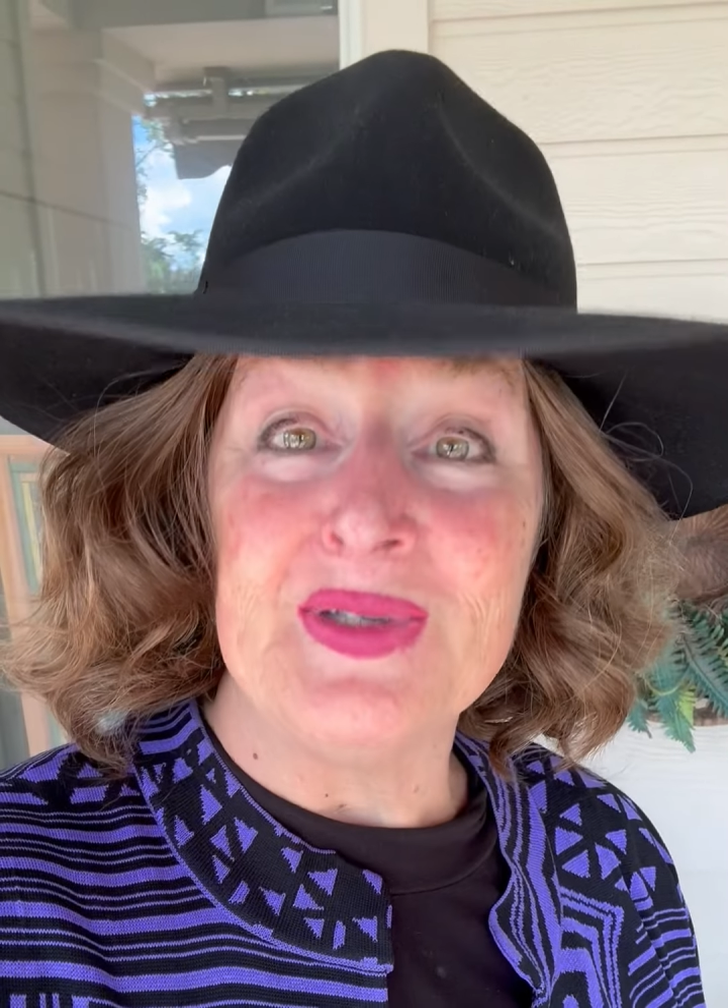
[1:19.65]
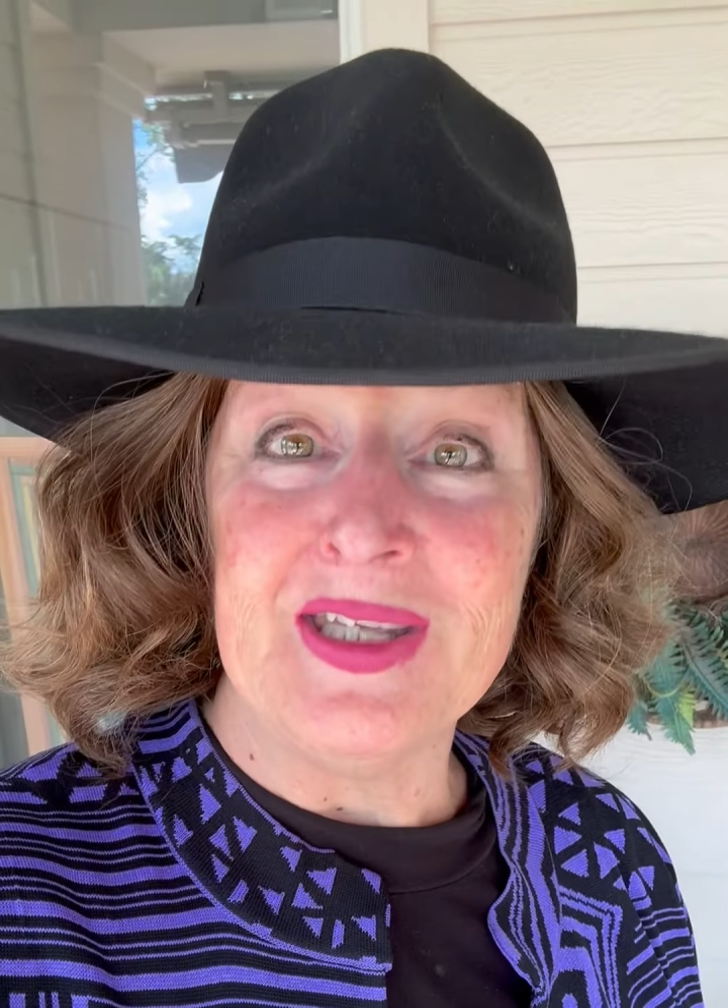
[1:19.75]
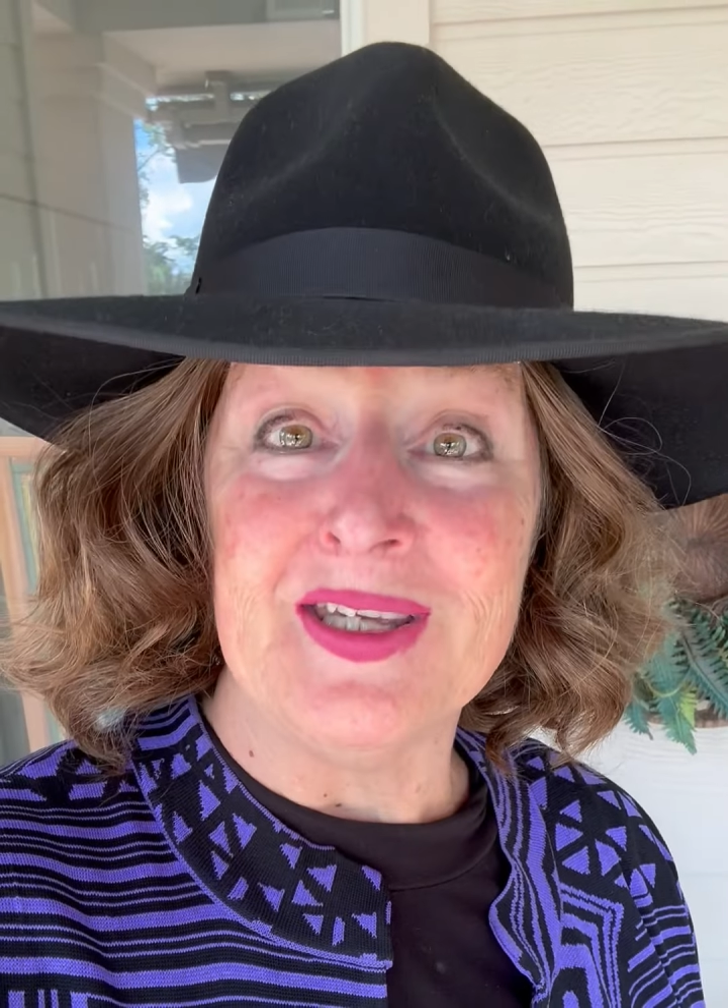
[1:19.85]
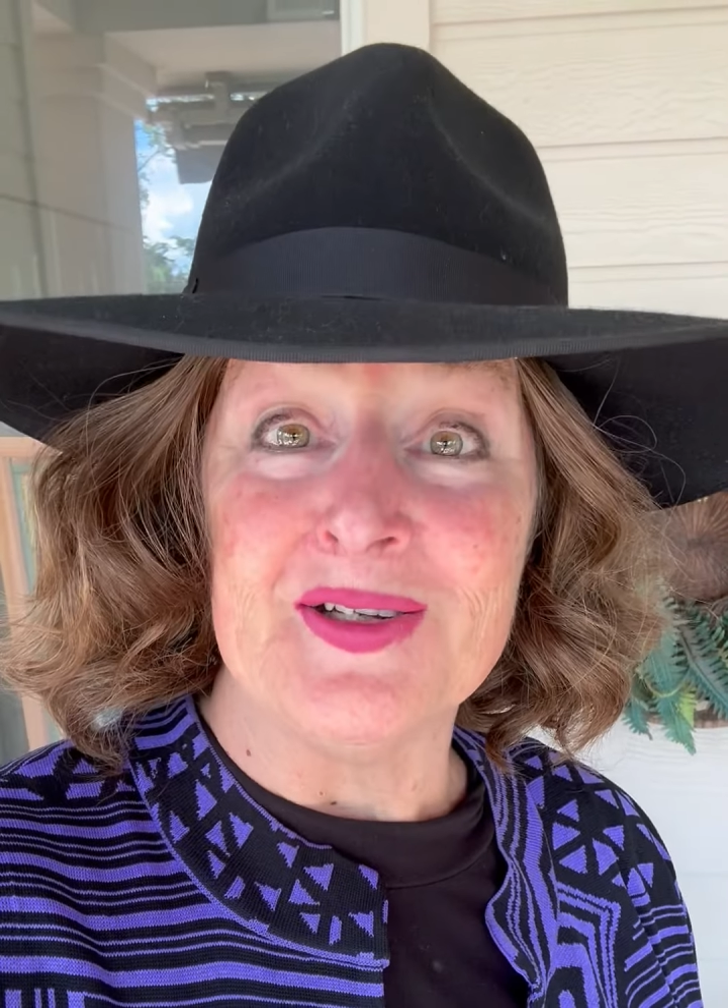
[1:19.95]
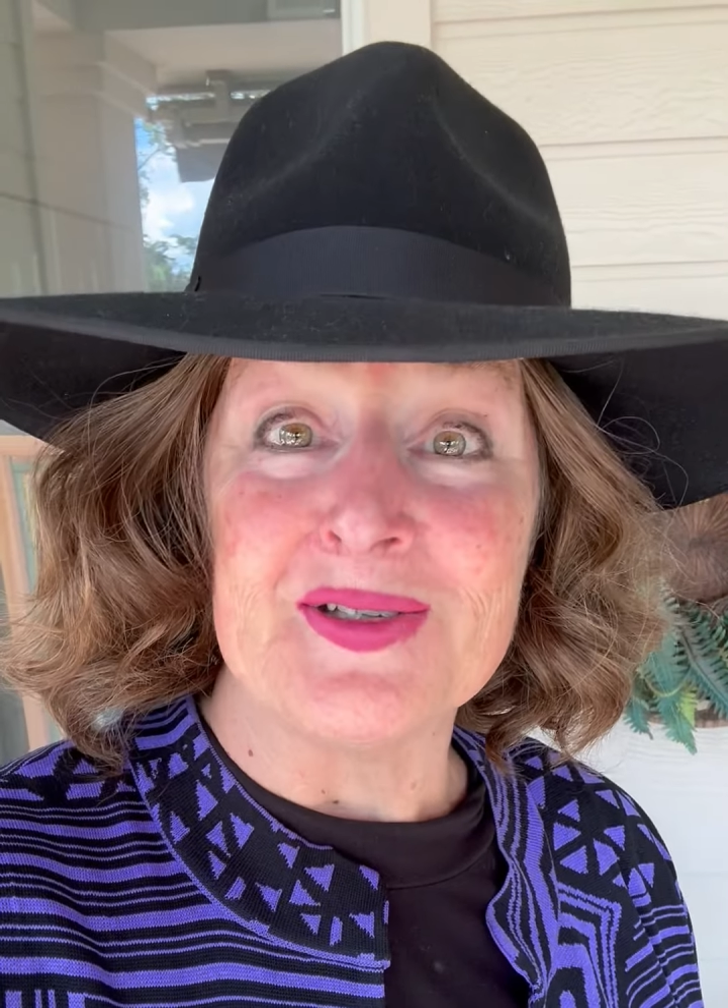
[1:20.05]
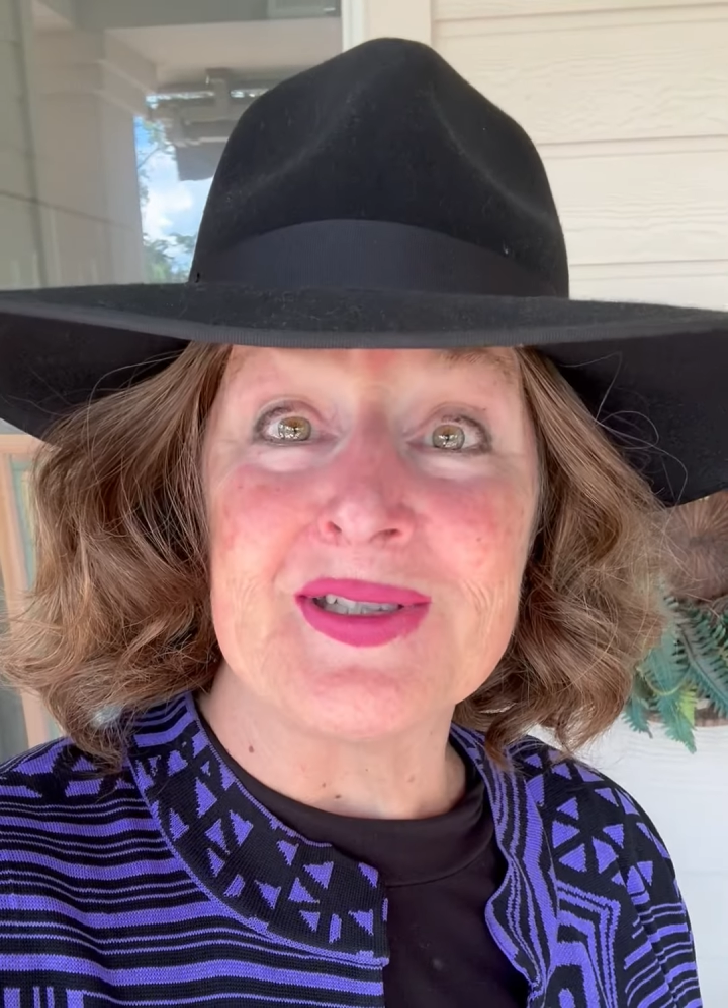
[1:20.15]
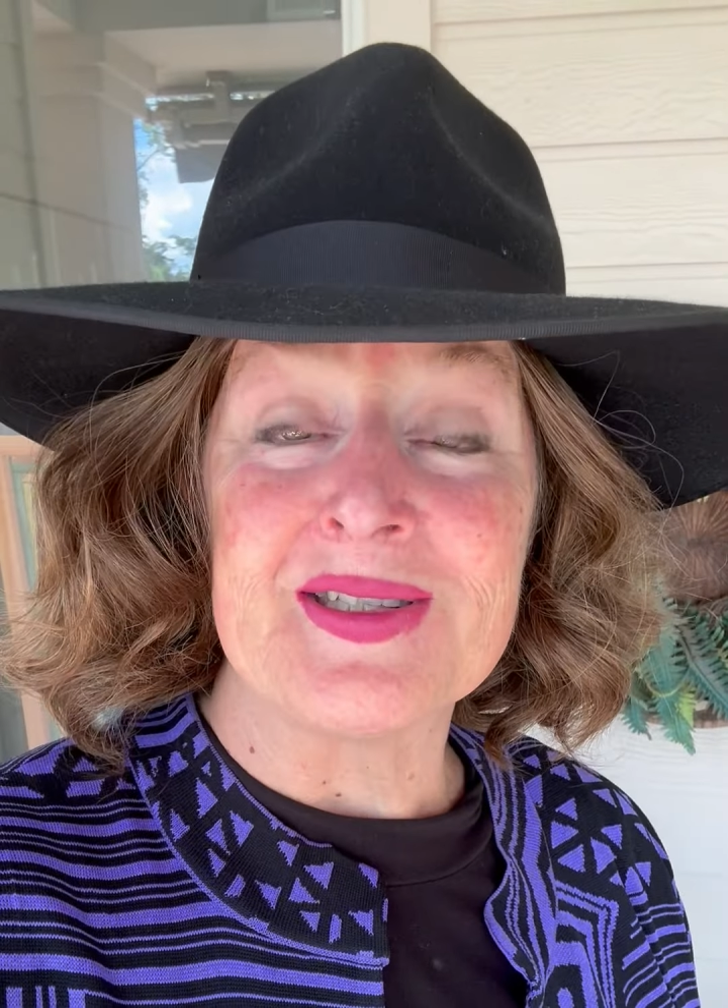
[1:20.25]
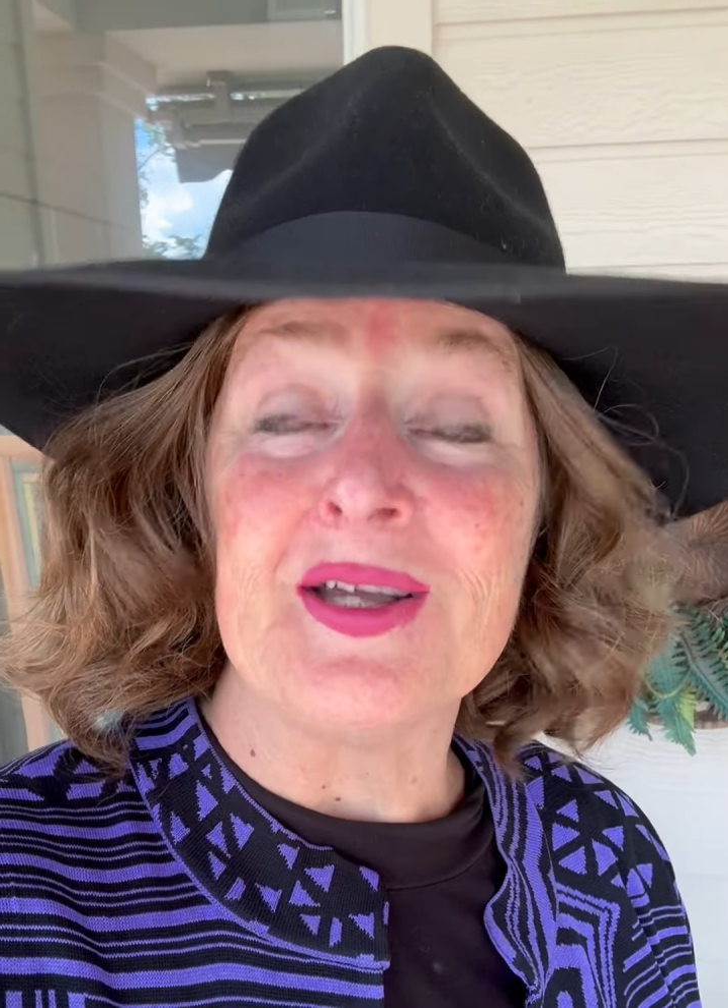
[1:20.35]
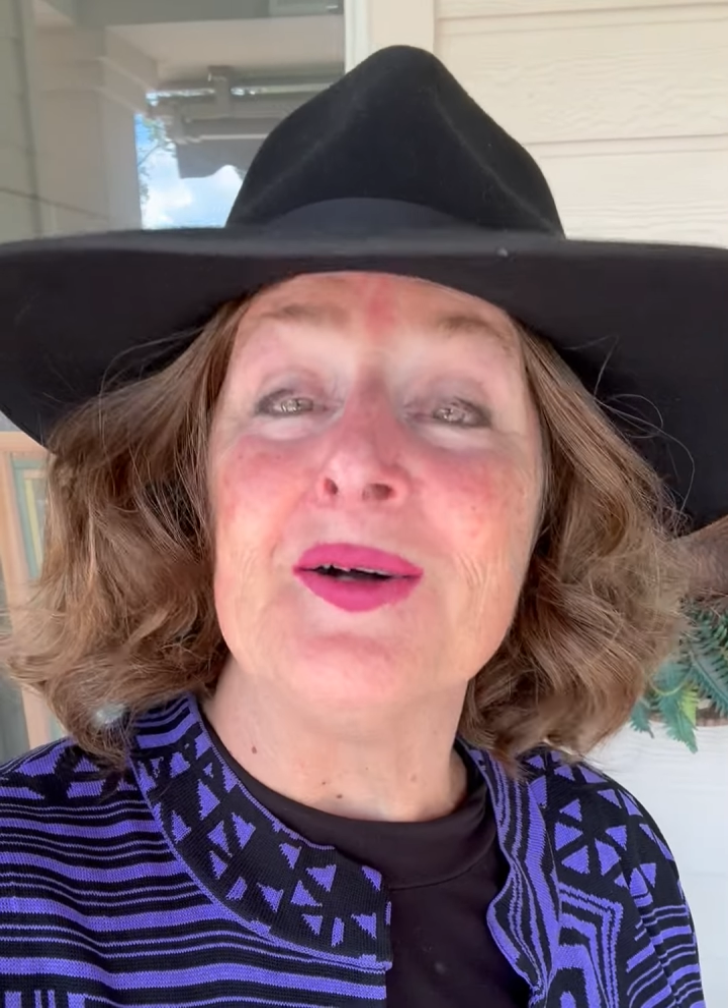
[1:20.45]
years